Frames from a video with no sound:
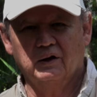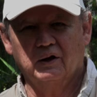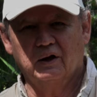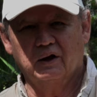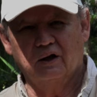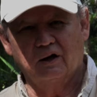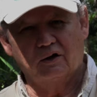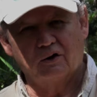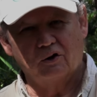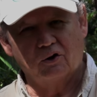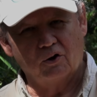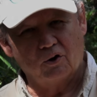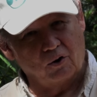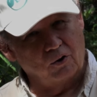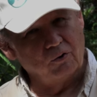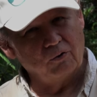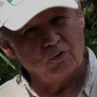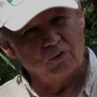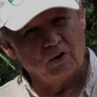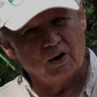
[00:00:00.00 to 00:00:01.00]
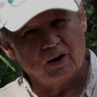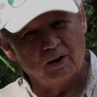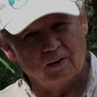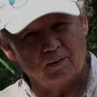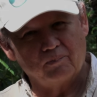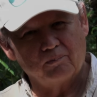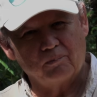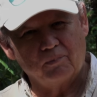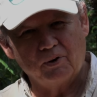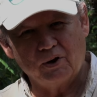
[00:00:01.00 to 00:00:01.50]
And no, I
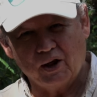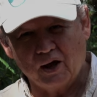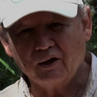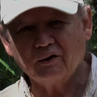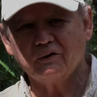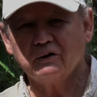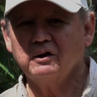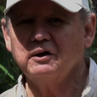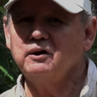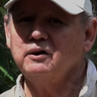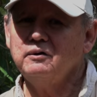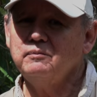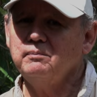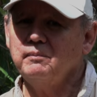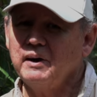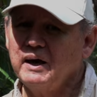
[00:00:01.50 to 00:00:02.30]
am not in